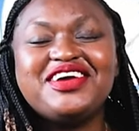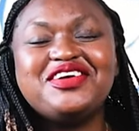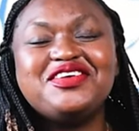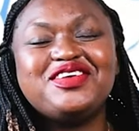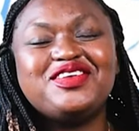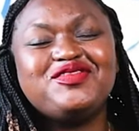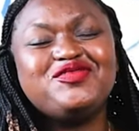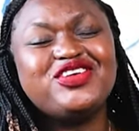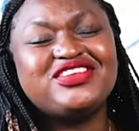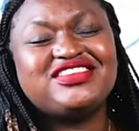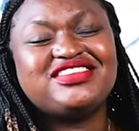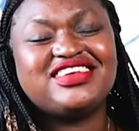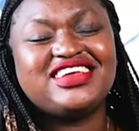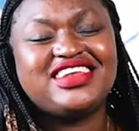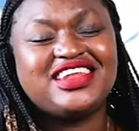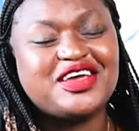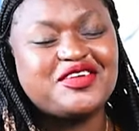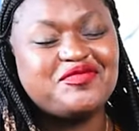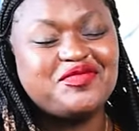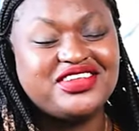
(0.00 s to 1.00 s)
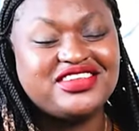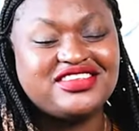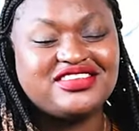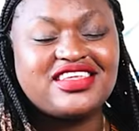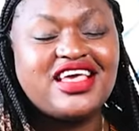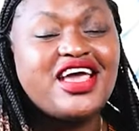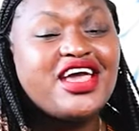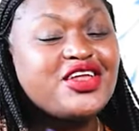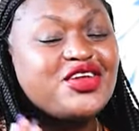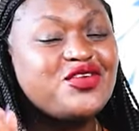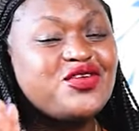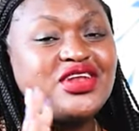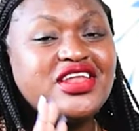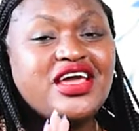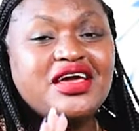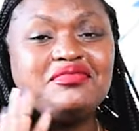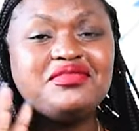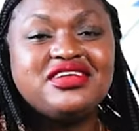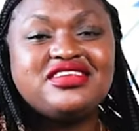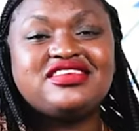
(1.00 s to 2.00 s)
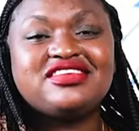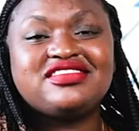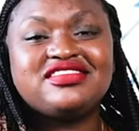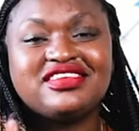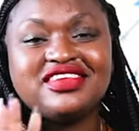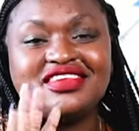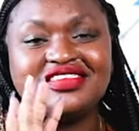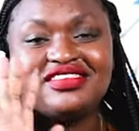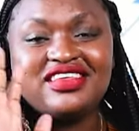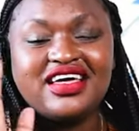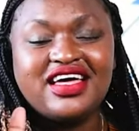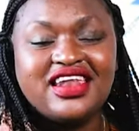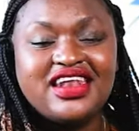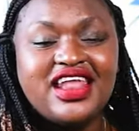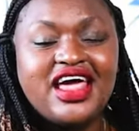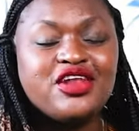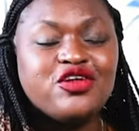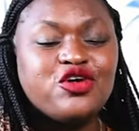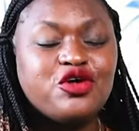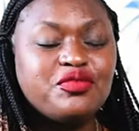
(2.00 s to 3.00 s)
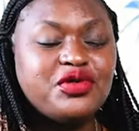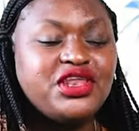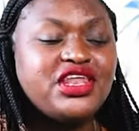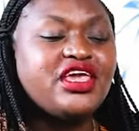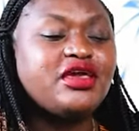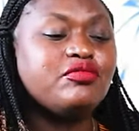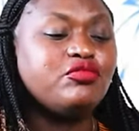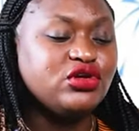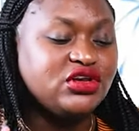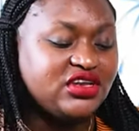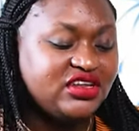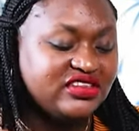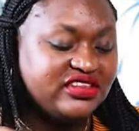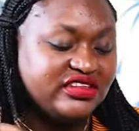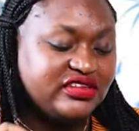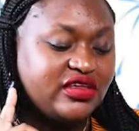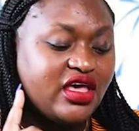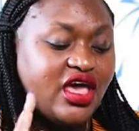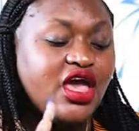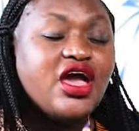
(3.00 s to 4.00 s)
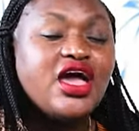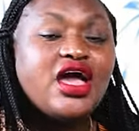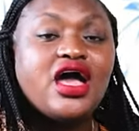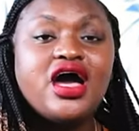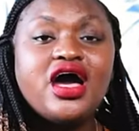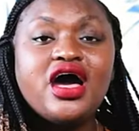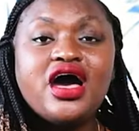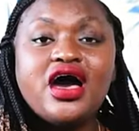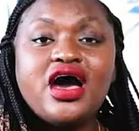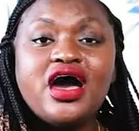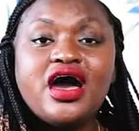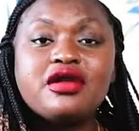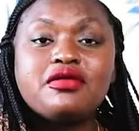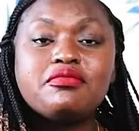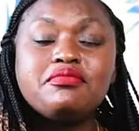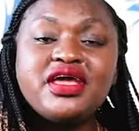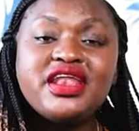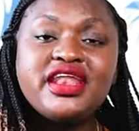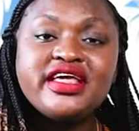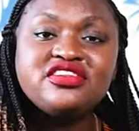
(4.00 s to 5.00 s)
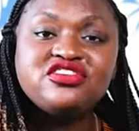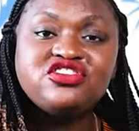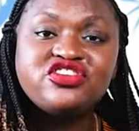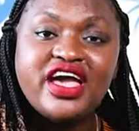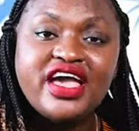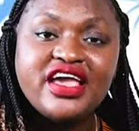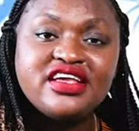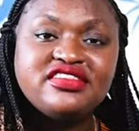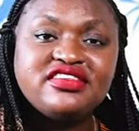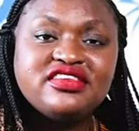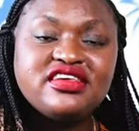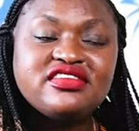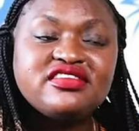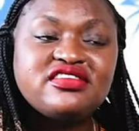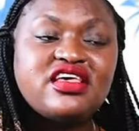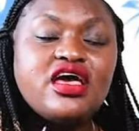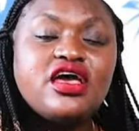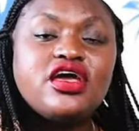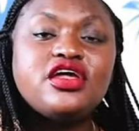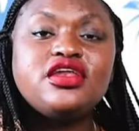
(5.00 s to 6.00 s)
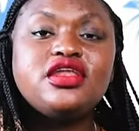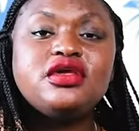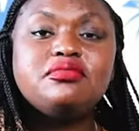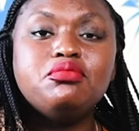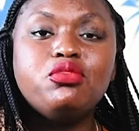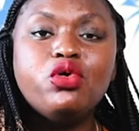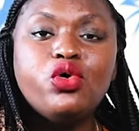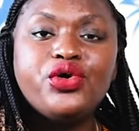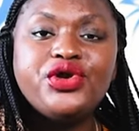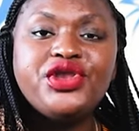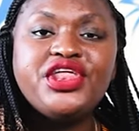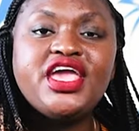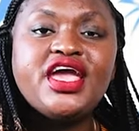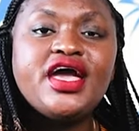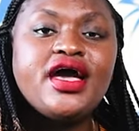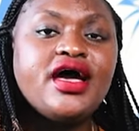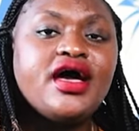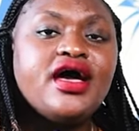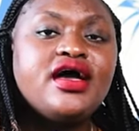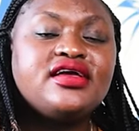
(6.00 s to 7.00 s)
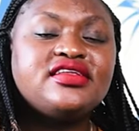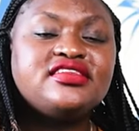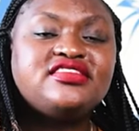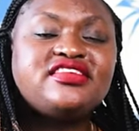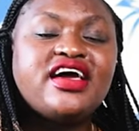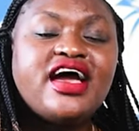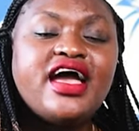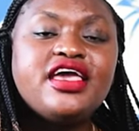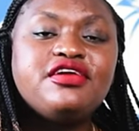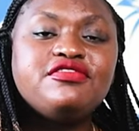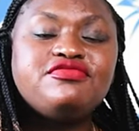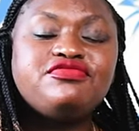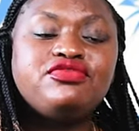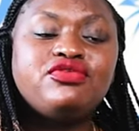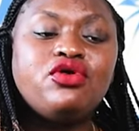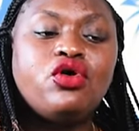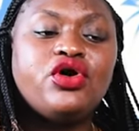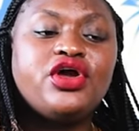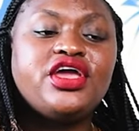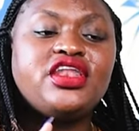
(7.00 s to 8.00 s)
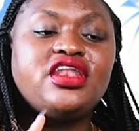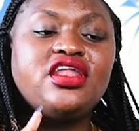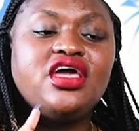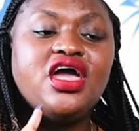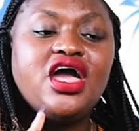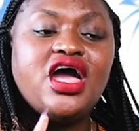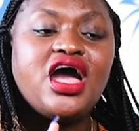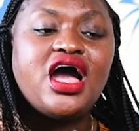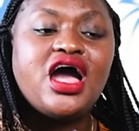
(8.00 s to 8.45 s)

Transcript: I almost say diabetes. No, diabetes is a non-communicable disease. Are meningitis, pneumonia, typhoid.